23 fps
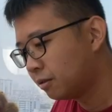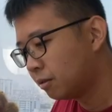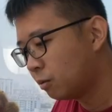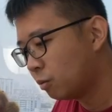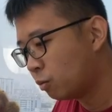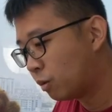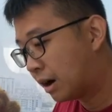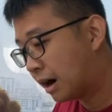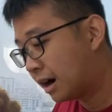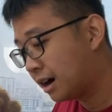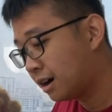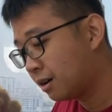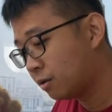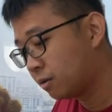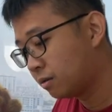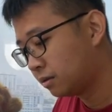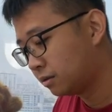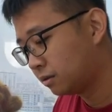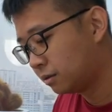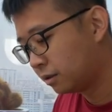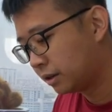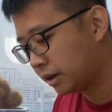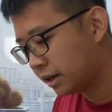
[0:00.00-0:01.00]
Wow,
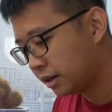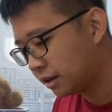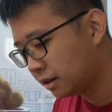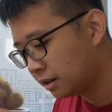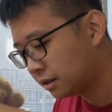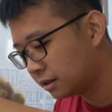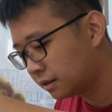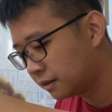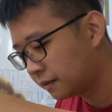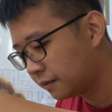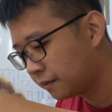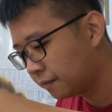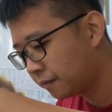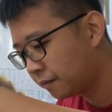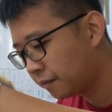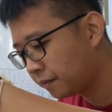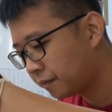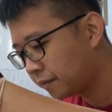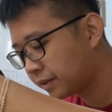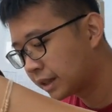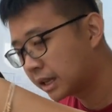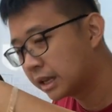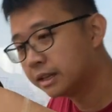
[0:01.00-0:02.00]
okay.
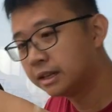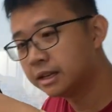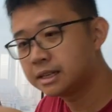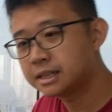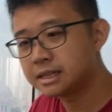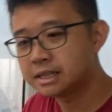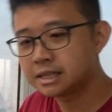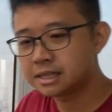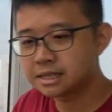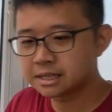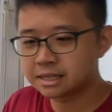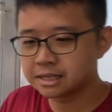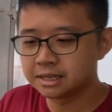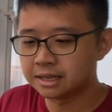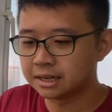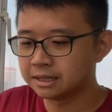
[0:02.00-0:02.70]
This is